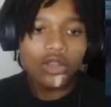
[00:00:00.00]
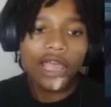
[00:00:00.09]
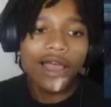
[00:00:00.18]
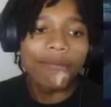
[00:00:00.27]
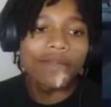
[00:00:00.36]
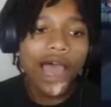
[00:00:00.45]
like
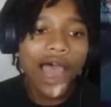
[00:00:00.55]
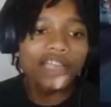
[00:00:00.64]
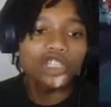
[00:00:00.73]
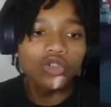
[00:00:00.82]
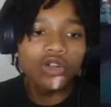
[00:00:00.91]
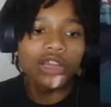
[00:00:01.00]
I'm not
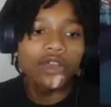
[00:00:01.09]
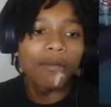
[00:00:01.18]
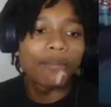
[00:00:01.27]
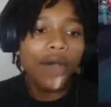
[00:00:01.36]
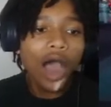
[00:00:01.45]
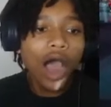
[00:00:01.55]
shooting
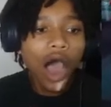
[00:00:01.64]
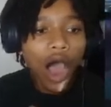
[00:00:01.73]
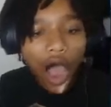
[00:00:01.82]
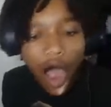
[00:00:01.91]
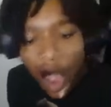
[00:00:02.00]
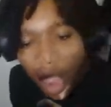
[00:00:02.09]
the
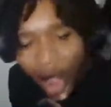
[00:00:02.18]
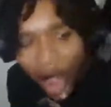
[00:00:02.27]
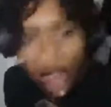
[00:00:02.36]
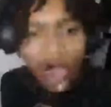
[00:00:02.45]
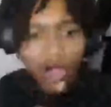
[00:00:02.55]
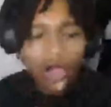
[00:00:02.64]

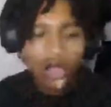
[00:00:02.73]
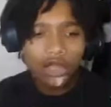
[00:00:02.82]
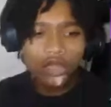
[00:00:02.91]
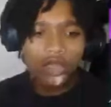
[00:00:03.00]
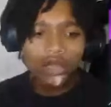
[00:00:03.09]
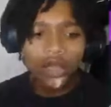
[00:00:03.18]

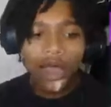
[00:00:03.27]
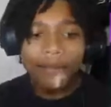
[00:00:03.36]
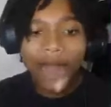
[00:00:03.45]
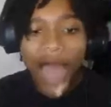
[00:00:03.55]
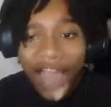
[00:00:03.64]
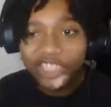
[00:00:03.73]
ball.
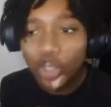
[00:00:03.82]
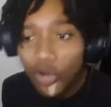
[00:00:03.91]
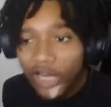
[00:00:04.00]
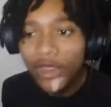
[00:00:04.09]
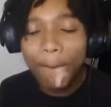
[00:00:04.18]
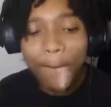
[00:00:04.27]
I'm not
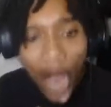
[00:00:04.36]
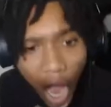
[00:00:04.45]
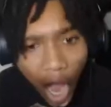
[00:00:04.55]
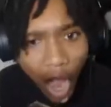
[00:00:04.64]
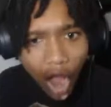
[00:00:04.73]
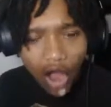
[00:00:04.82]
shooting the
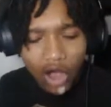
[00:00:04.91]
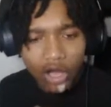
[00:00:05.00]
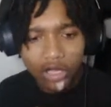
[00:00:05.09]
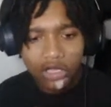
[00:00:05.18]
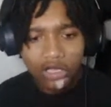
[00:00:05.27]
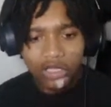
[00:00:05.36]

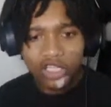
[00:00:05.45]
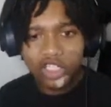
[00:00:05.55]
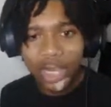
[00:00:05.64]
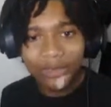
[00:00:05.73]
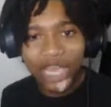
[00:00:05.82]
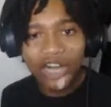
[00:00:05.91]
ball. This
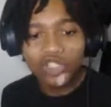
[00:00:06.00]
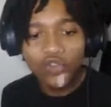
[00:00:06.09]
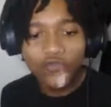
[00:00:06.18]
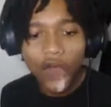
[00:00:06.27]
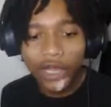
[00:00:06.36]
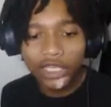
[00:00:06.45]
jump shot is too
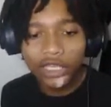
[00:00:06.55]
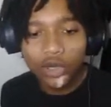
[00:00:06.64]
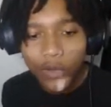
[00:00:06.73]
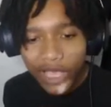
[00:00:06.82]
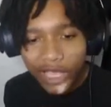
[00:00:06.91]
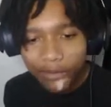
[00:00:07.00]
fucking
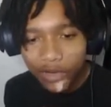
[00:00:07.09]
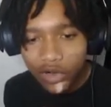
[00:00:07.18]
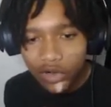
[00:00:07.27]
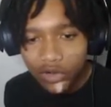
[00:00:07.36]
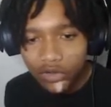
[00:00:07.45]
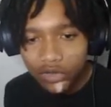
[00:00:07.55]
quick,
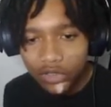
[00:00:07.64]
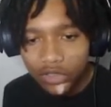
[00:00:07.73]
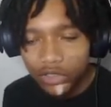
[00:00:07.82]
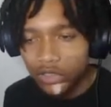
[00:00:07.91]
bro.